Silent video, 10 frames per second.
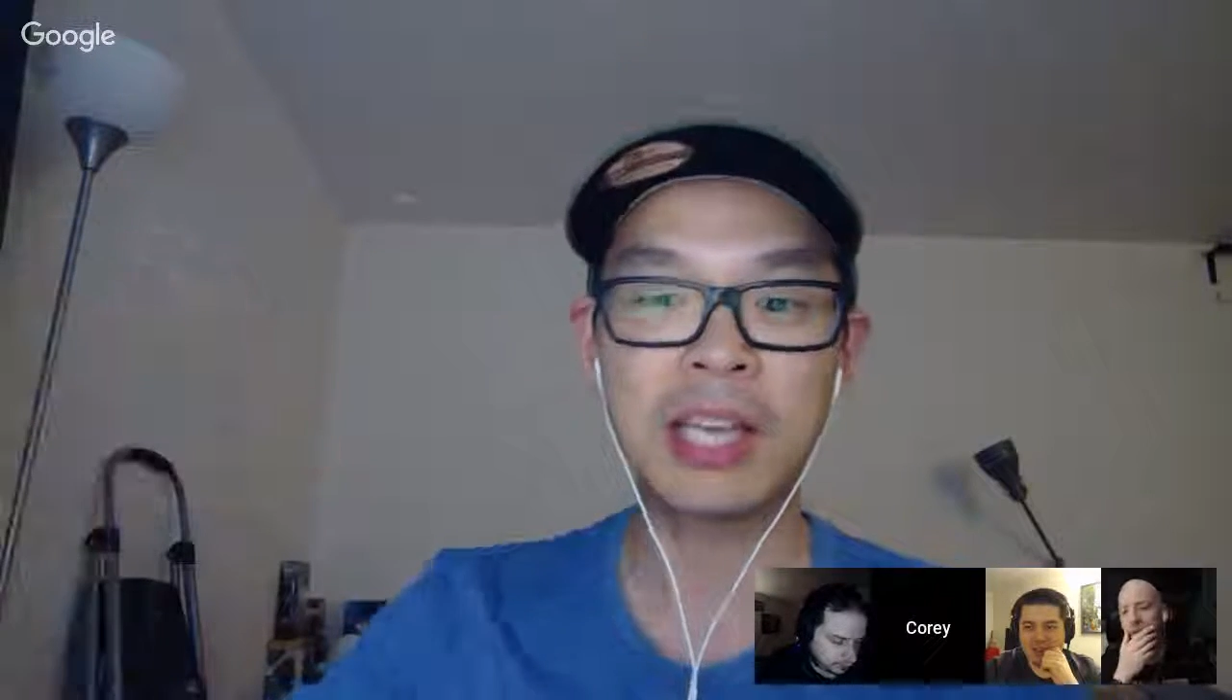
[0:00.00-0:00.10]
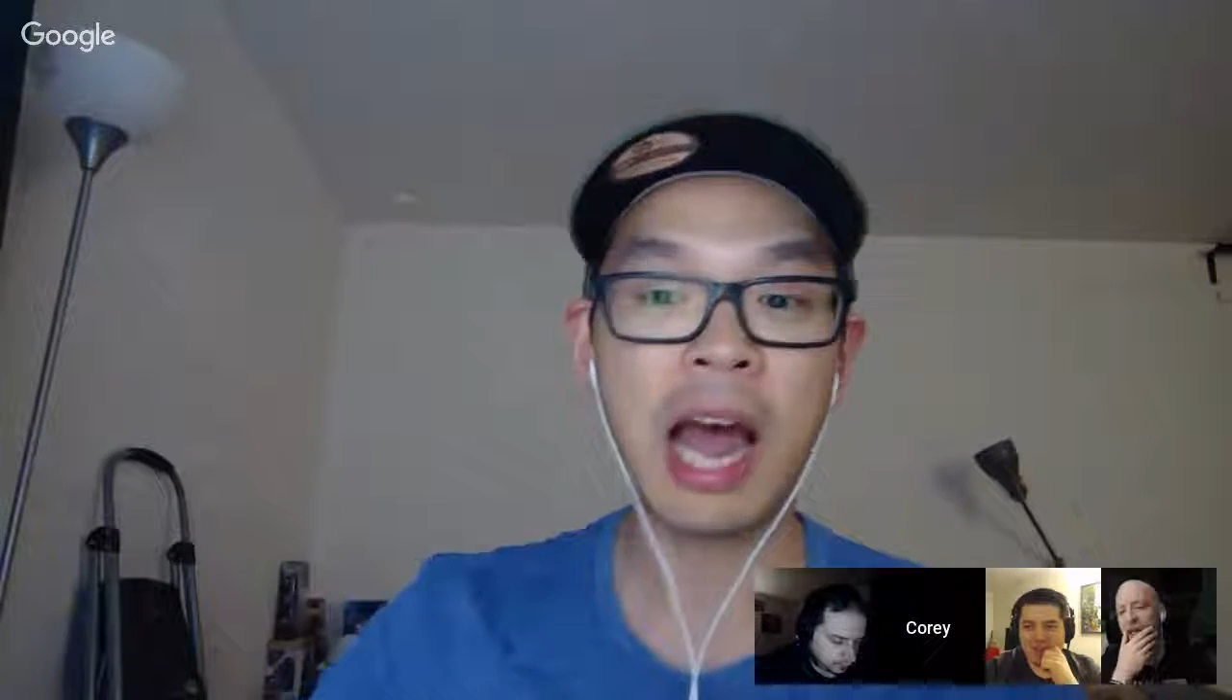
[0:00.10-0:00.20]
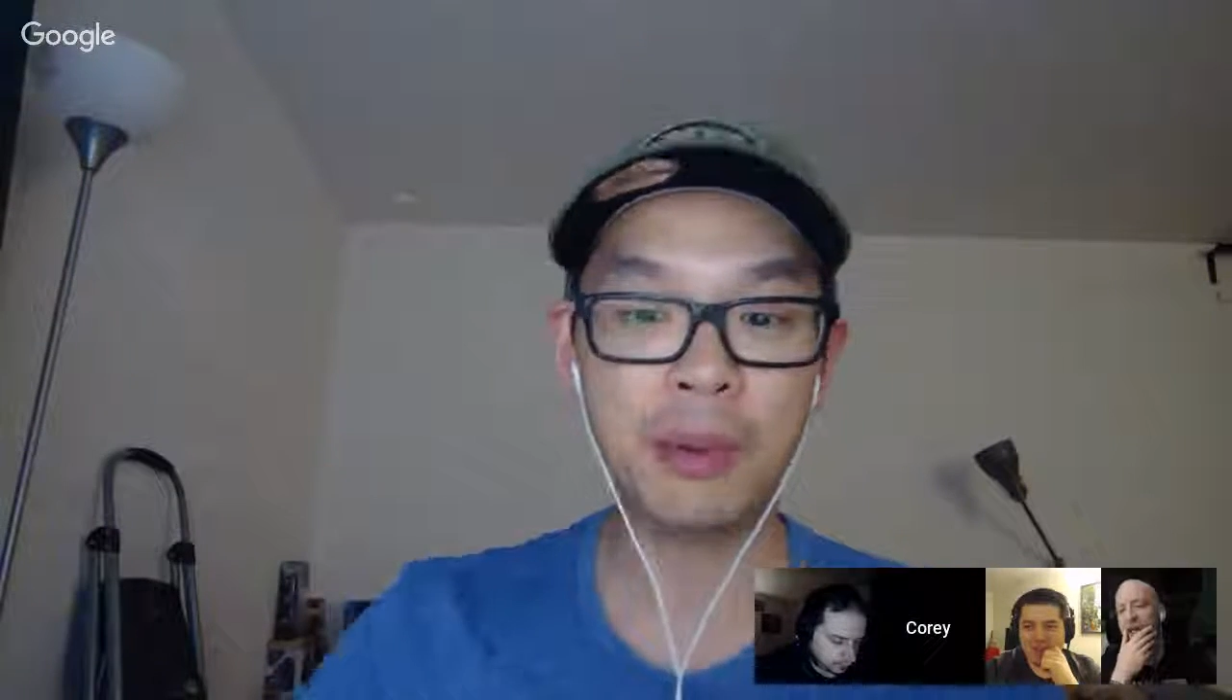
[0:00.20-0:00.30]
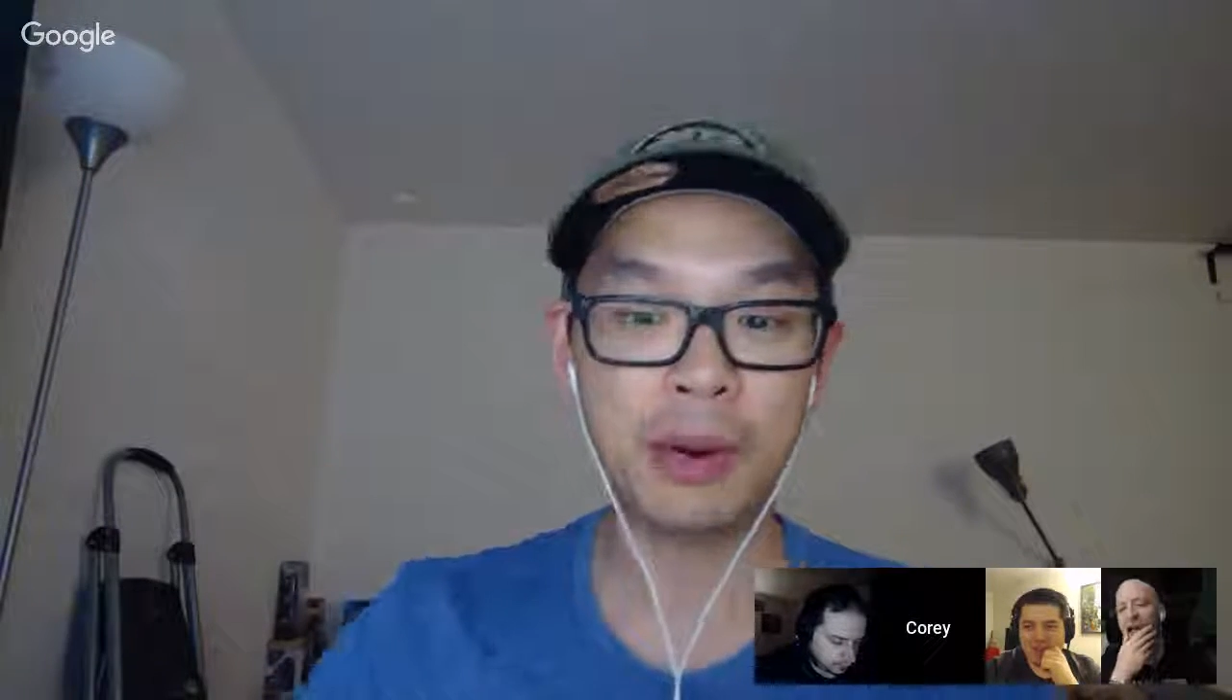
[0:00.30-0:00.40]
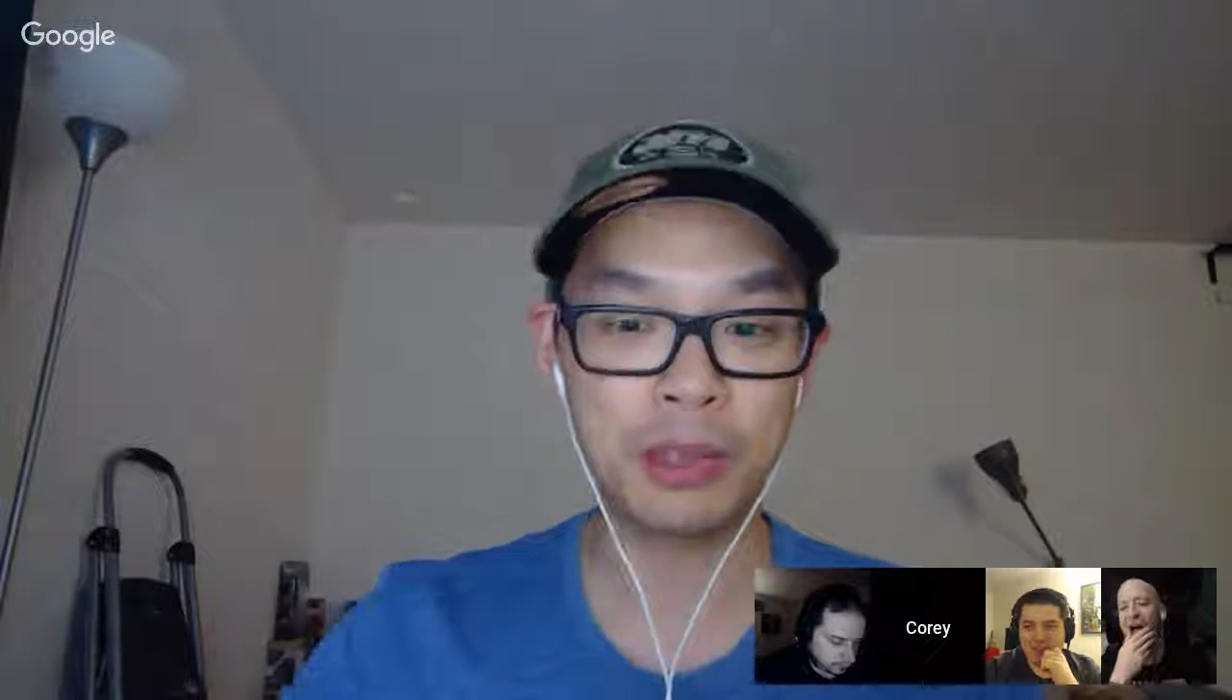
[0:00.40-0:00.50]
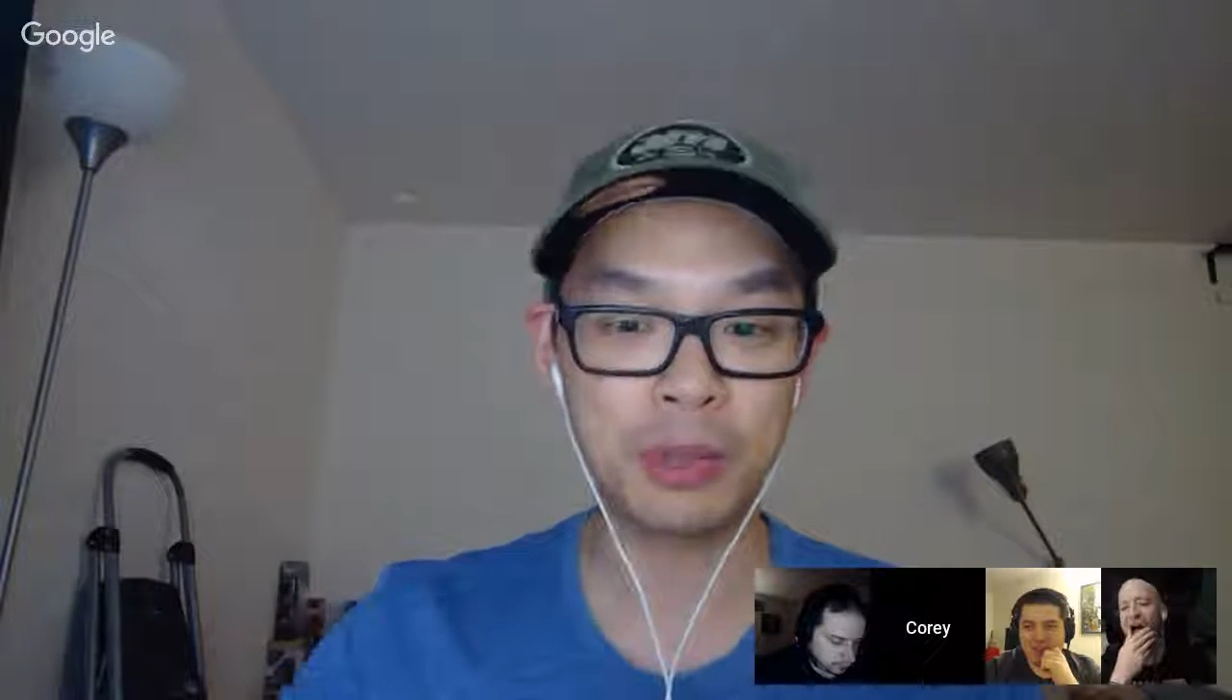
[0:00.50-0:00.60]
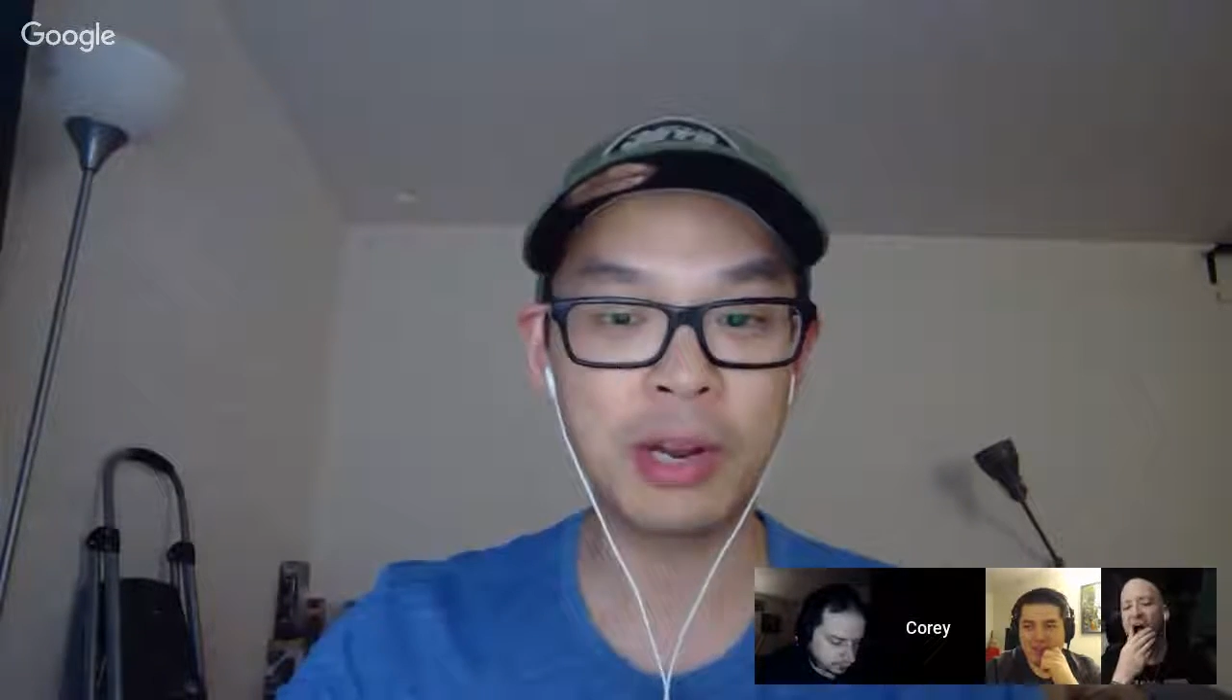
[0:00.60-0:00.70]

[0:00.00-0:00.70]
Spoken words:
tiebreakers.